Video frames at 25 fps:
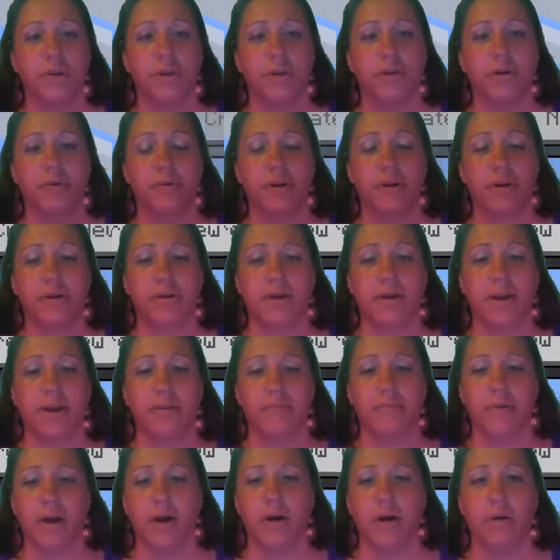You don't want to create a
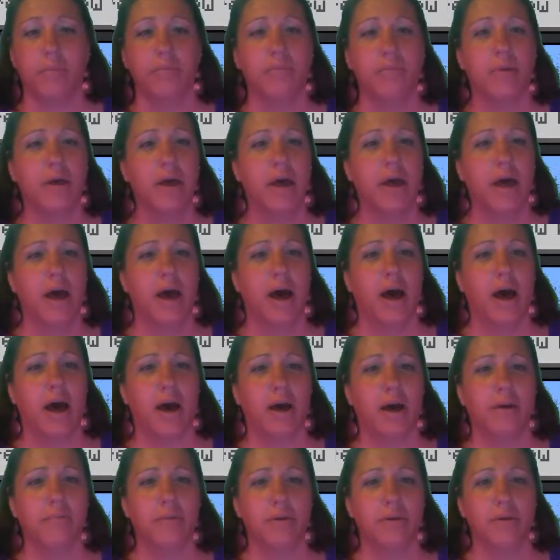realm.
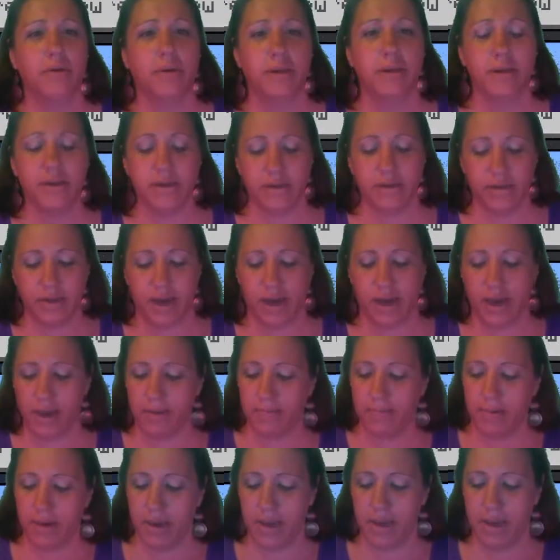You can
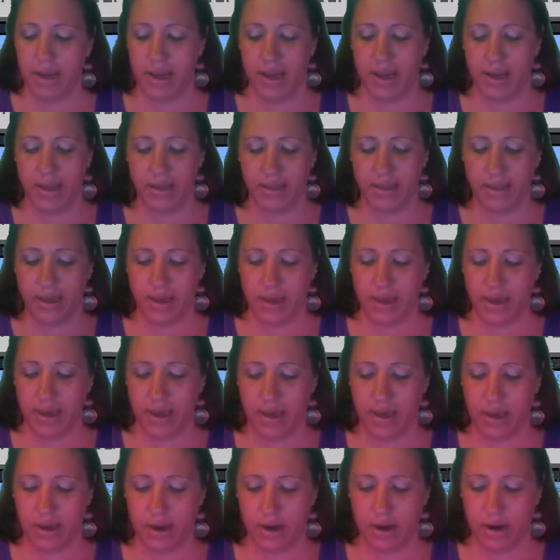type in anything
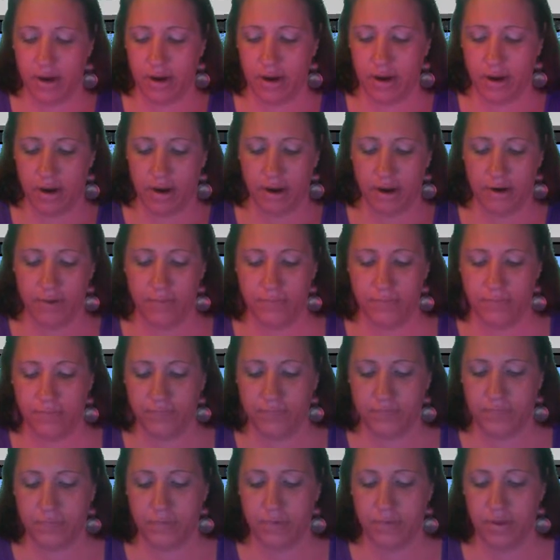here,
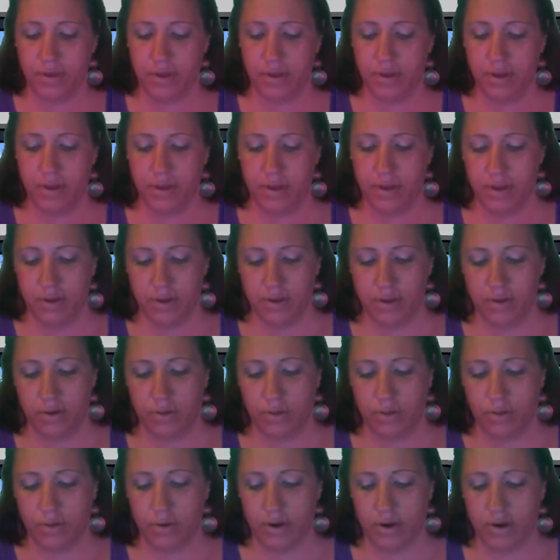
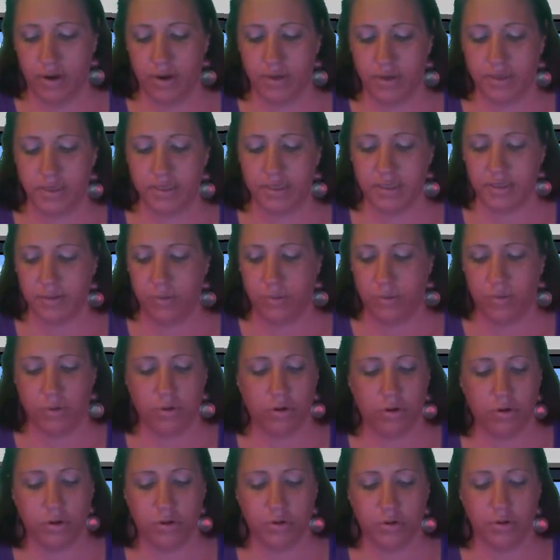or just a
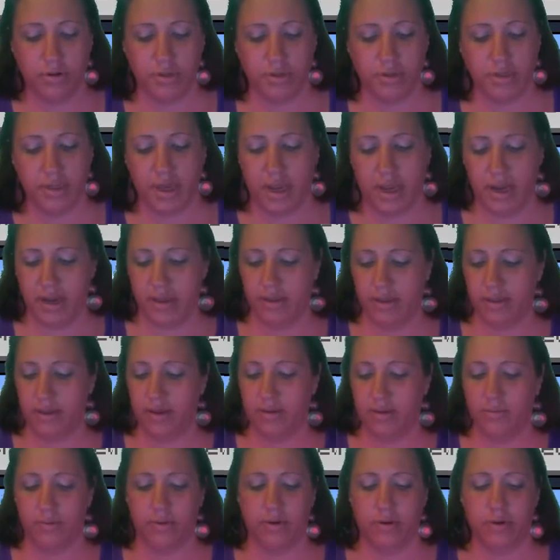world,
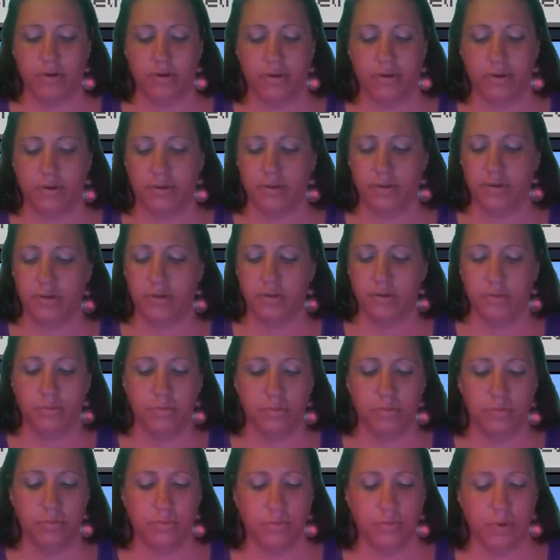anything world,
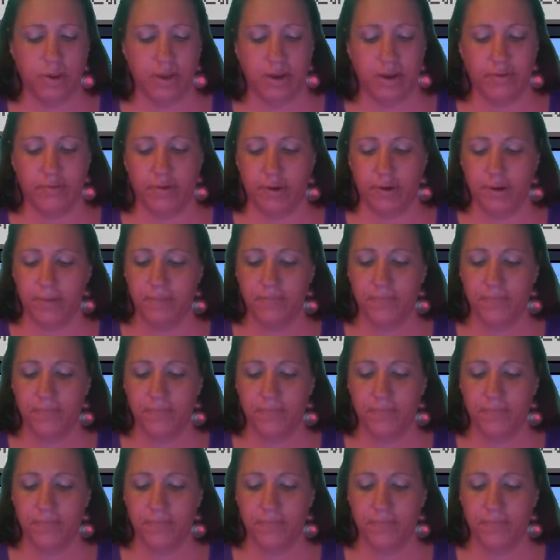whatever.